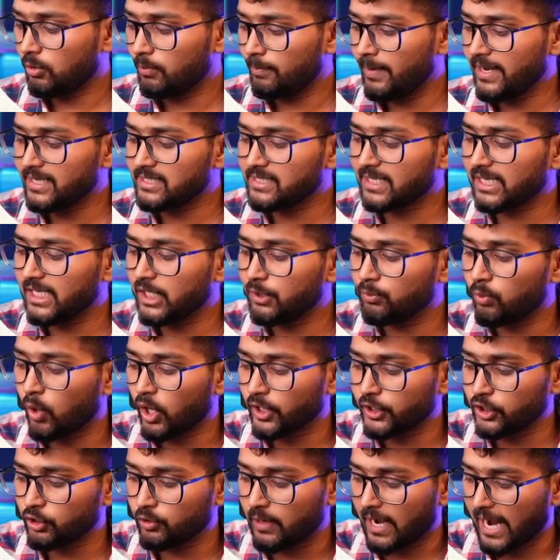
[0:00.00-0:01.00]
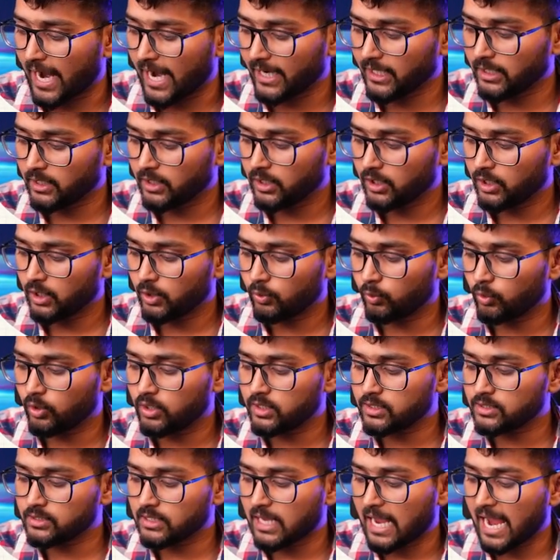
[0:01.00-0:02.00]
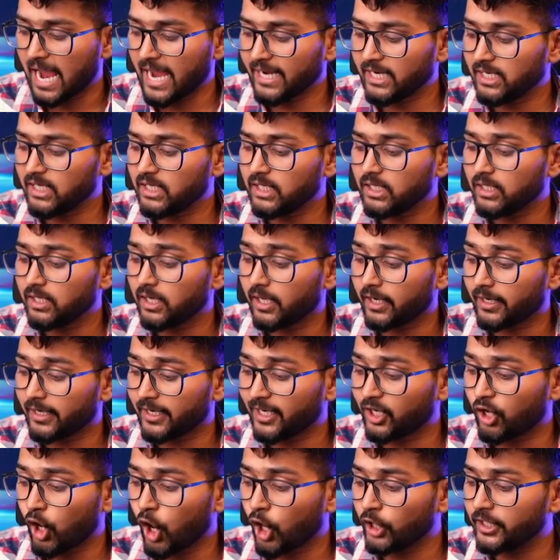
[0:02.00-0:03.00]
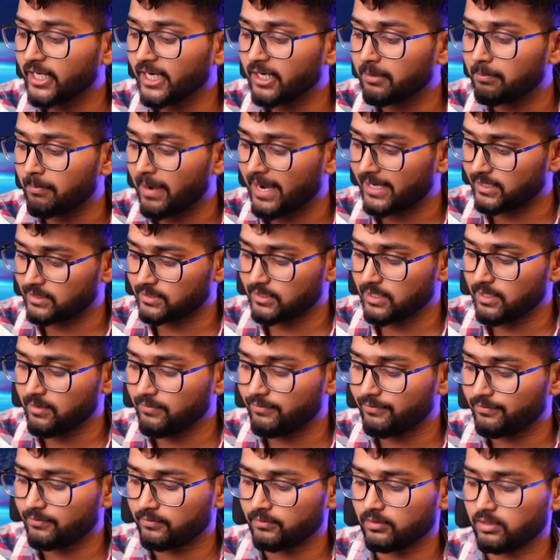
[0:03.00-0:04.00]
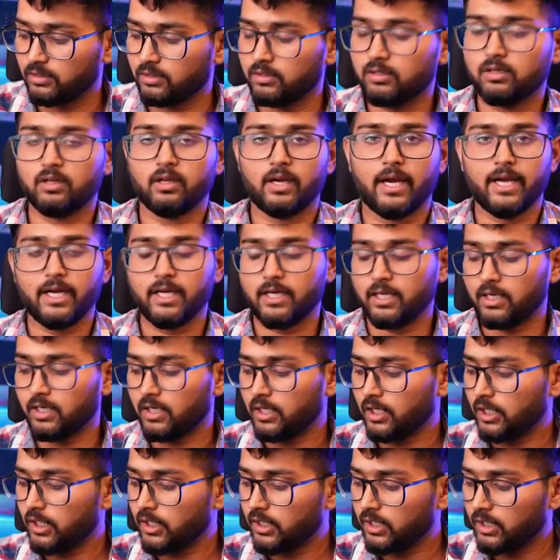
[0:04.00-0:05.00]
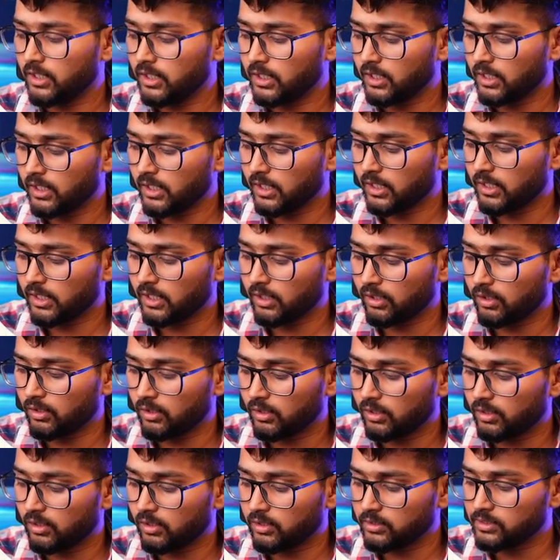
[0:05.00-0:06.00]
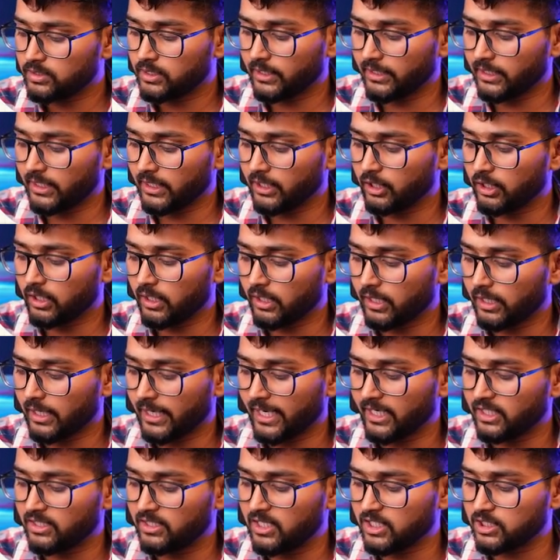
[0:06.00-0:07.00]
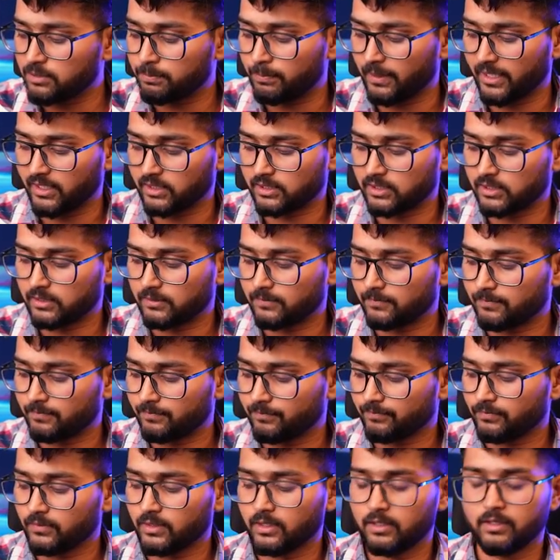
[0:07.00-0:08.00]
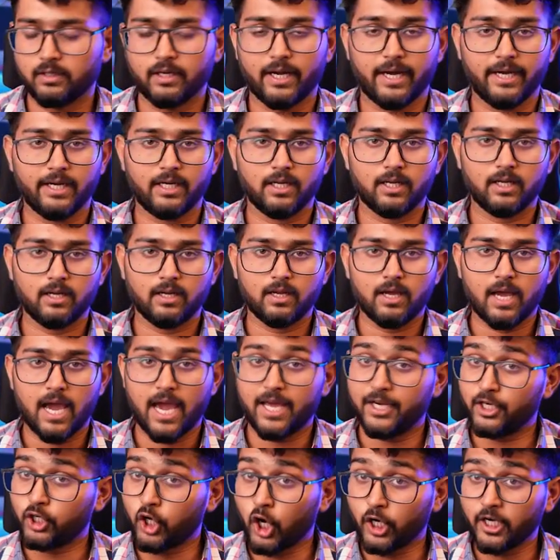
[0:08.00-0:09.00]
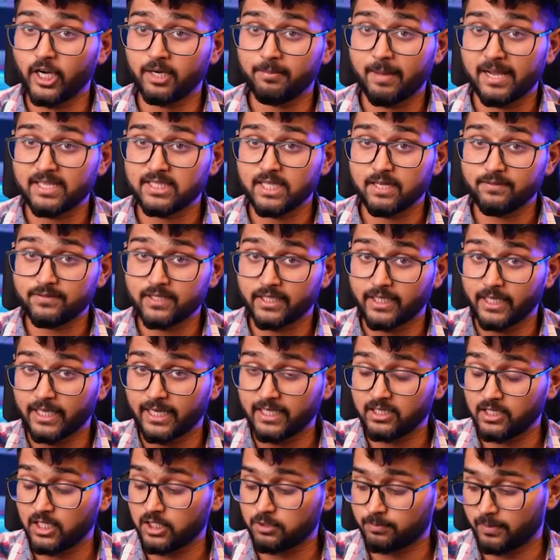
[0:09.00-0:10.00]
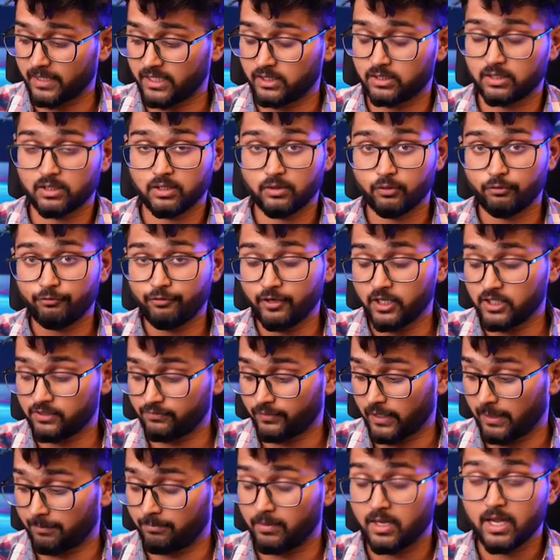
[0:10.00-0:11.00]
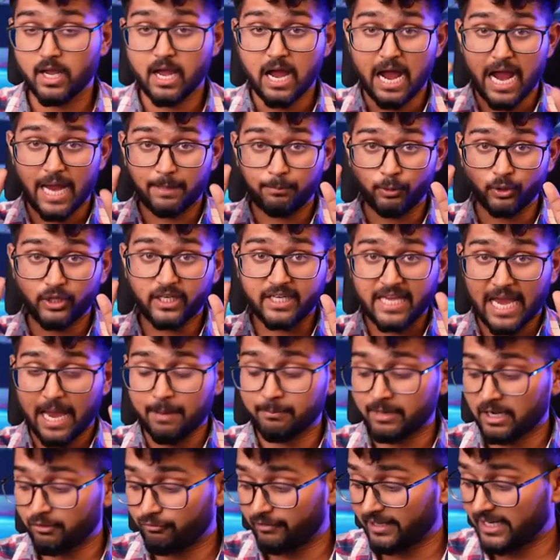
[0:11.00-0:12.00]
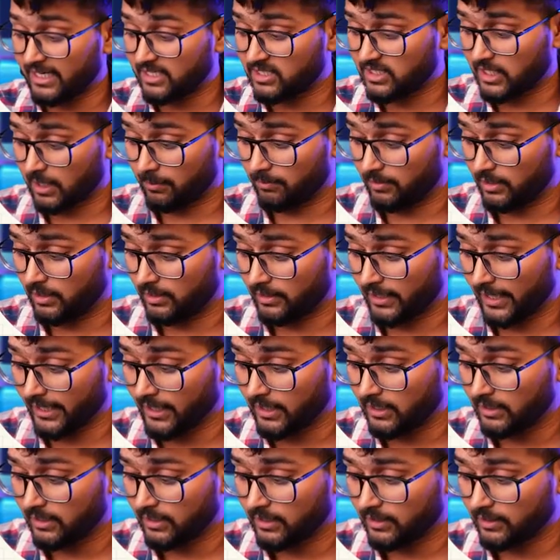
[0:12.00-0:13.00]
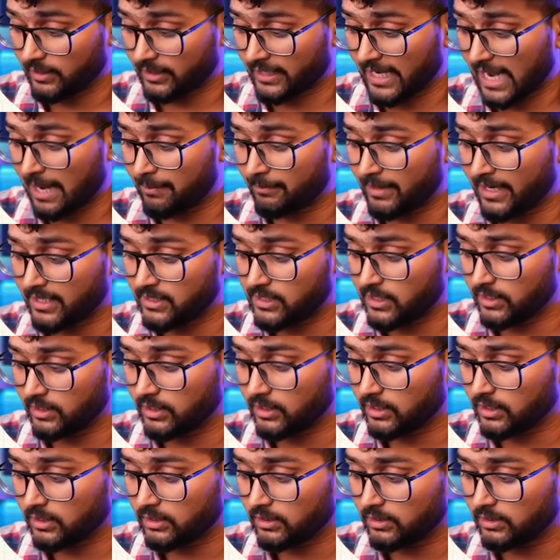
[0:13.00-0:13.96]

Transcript: basically what you had was I recorded myself, right? Sitting at this place, right? I recorded myself sitting at this place, first frame. I put the camera very stable, right? The camera is here.